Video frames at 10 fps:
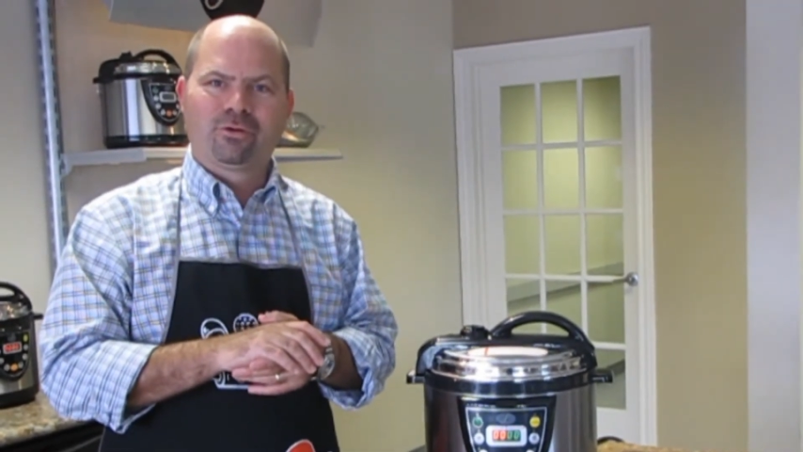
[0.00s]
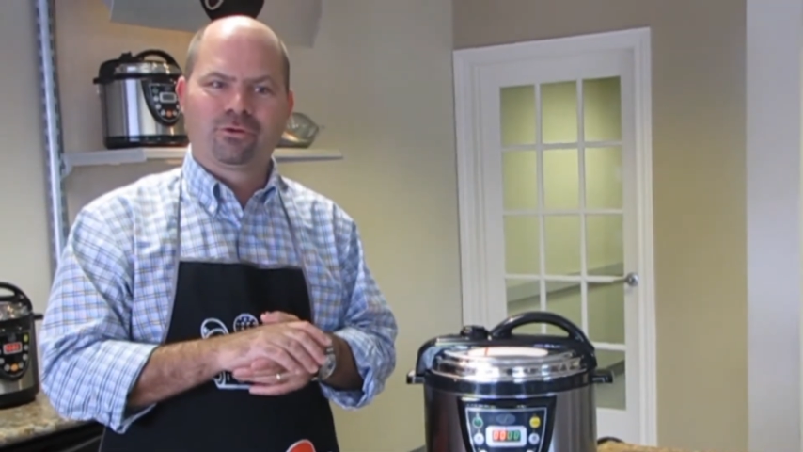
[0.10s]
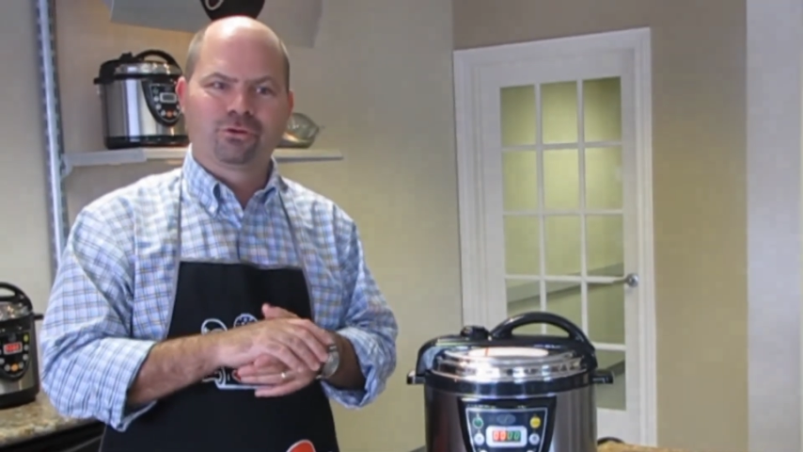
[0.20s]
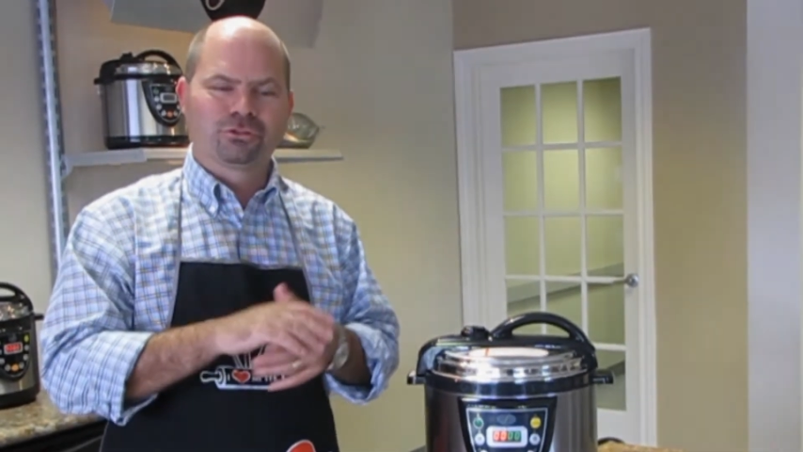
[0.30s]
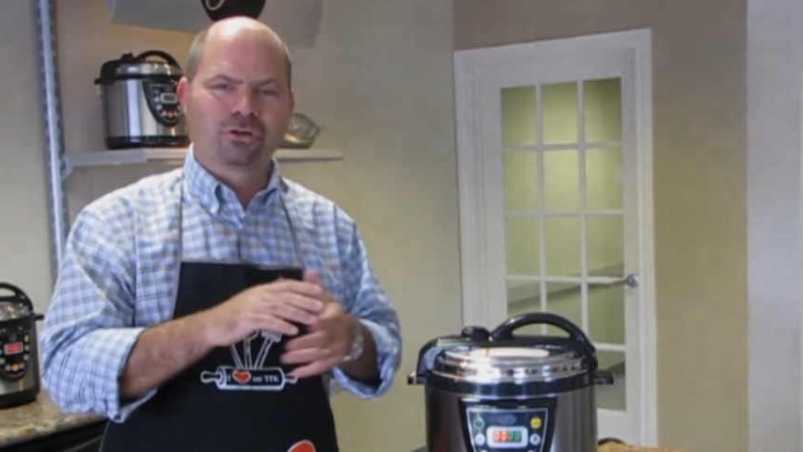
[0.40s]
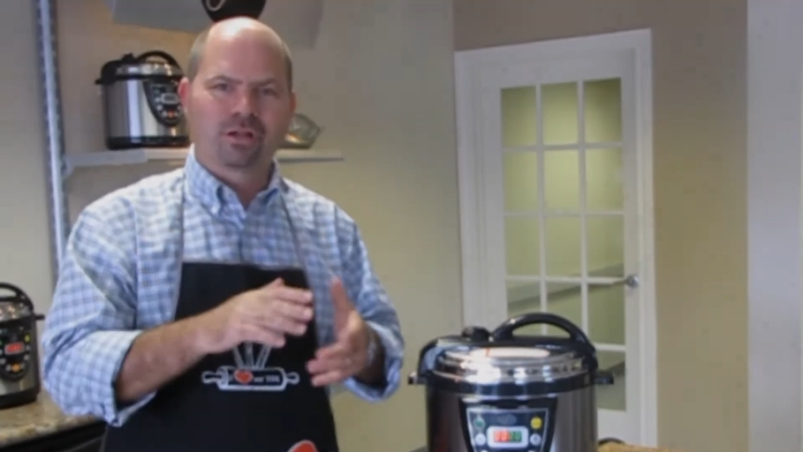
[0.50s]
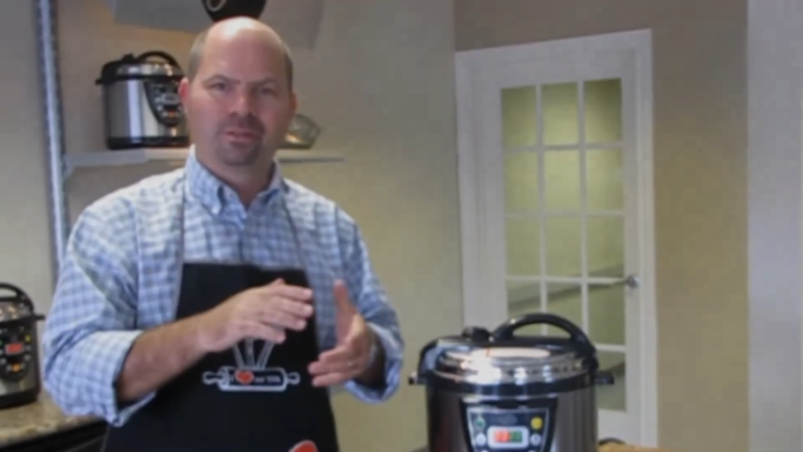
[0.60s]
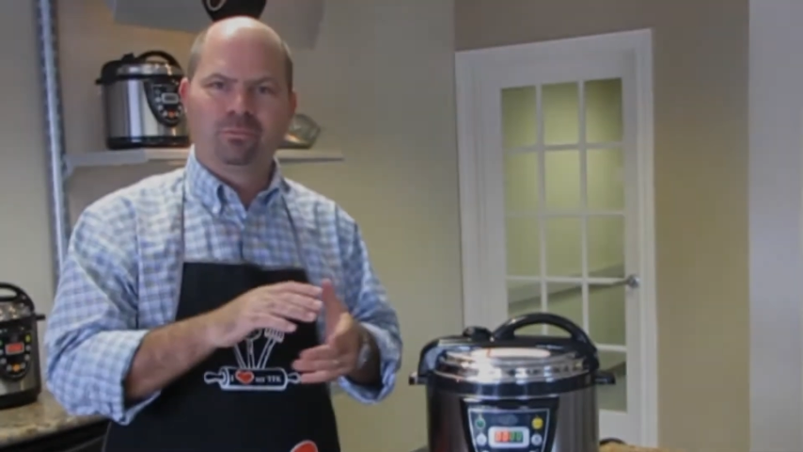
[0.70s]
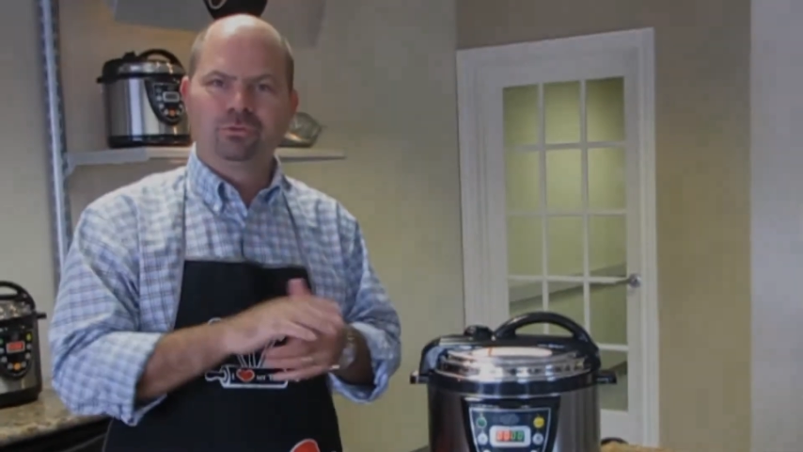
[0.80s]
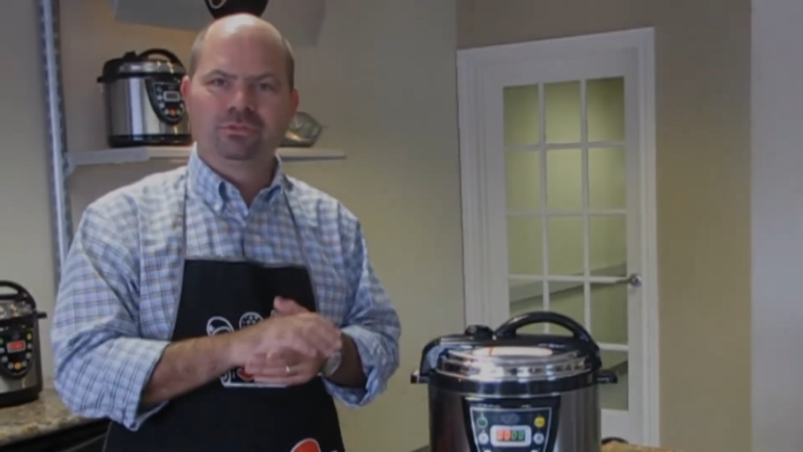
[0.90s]
or your
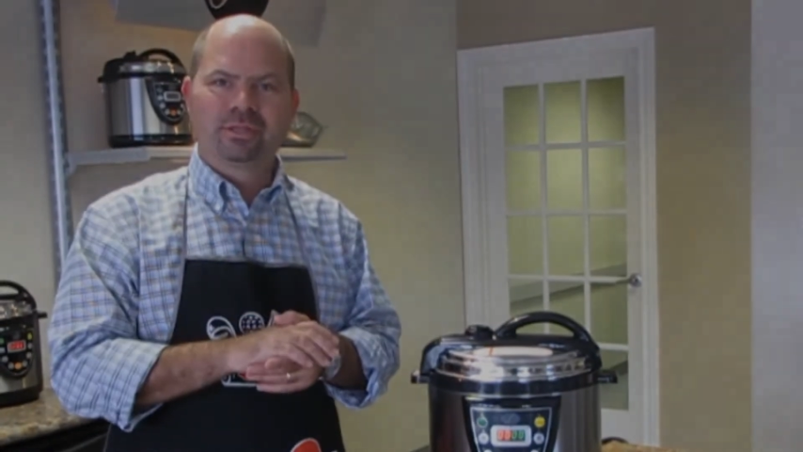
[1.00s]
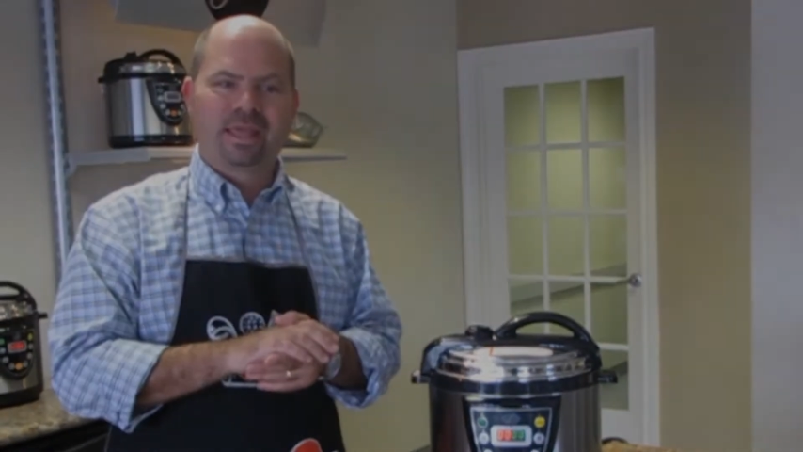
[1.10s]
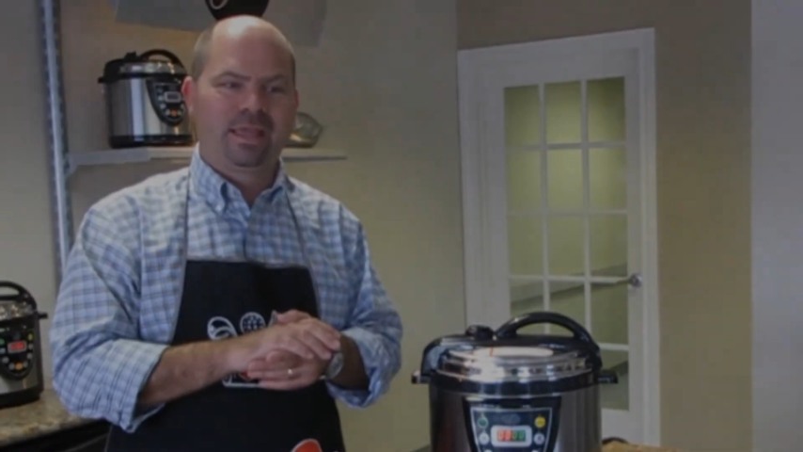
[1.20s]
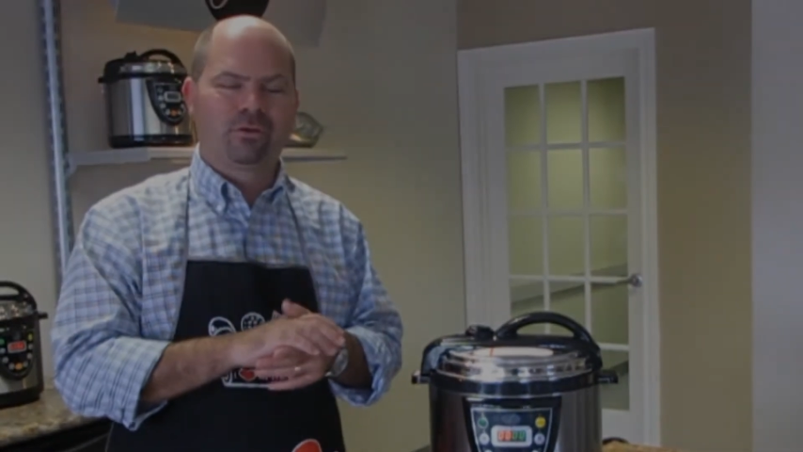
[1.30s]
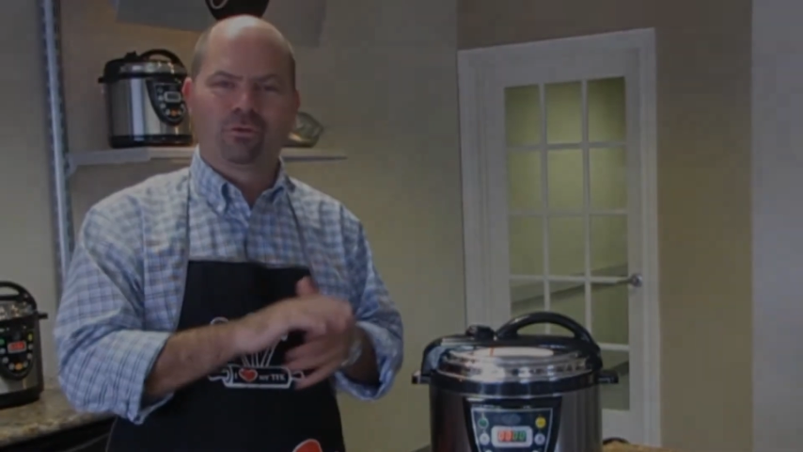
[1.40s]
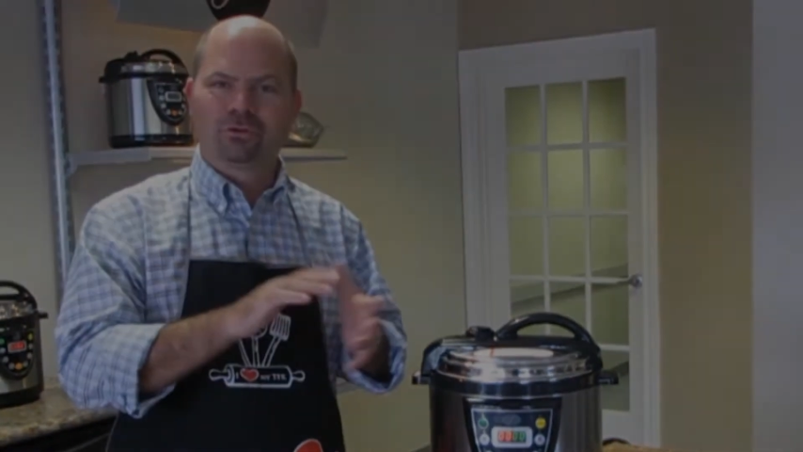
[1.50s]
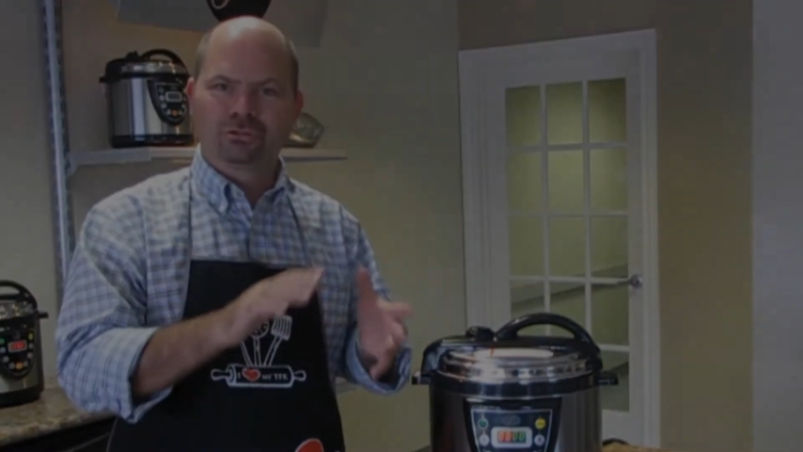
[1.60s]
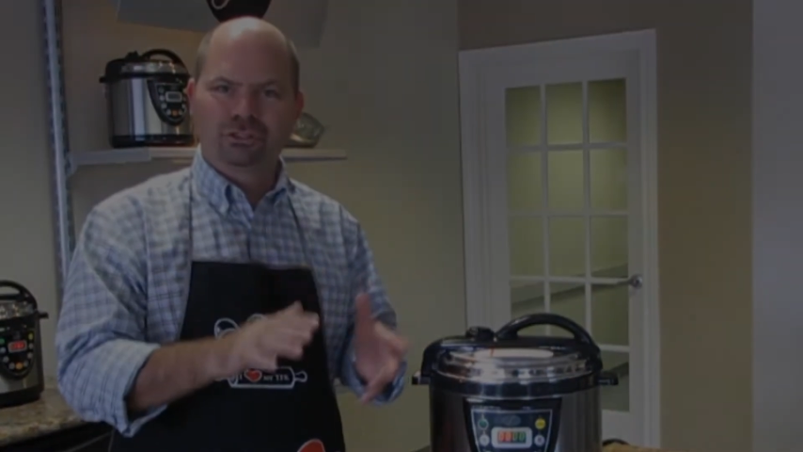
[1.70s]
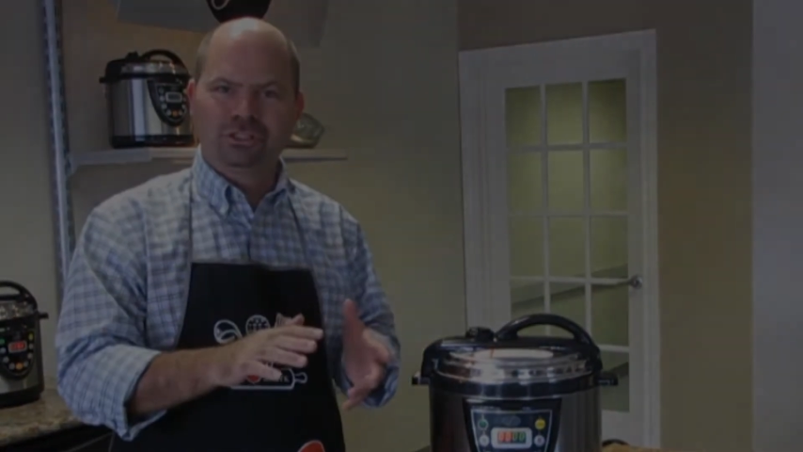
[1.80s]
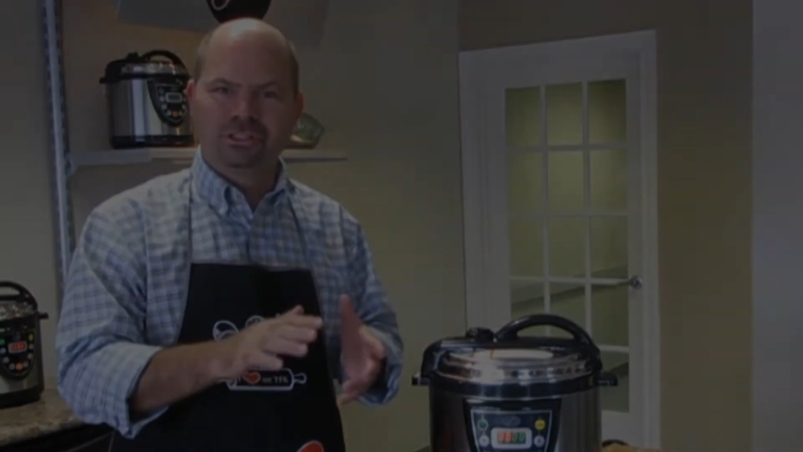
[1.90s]
chocolate molten cake, or your
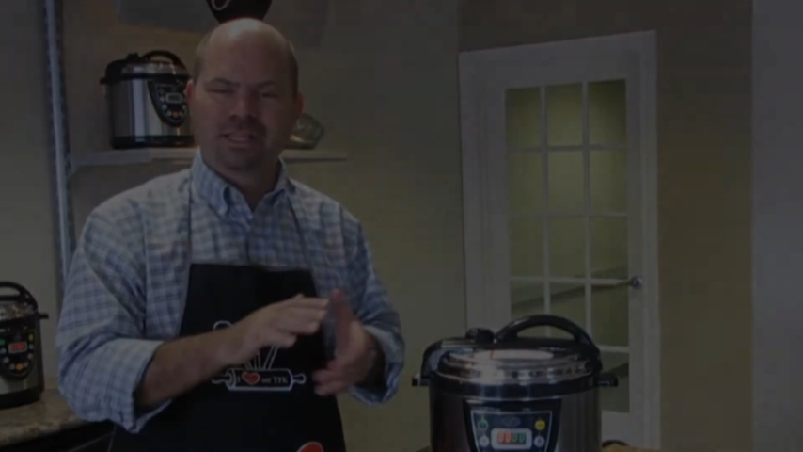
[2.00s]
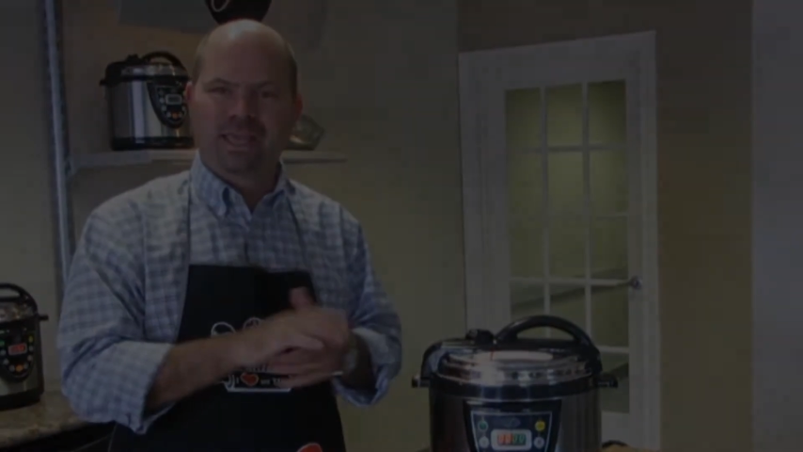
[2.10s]
cheesecake,